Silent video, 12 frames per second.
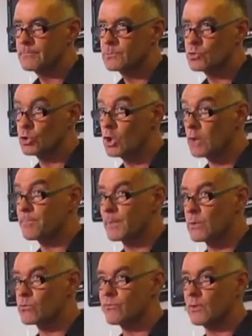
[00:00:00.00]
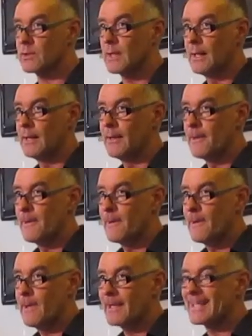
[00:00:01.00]
So Lord Brailsford
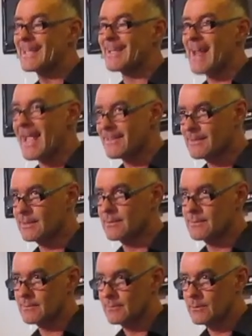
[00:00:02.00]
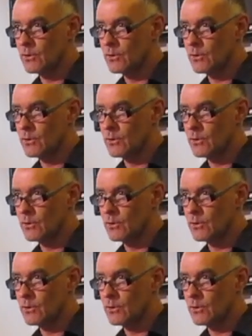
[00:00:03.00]
granted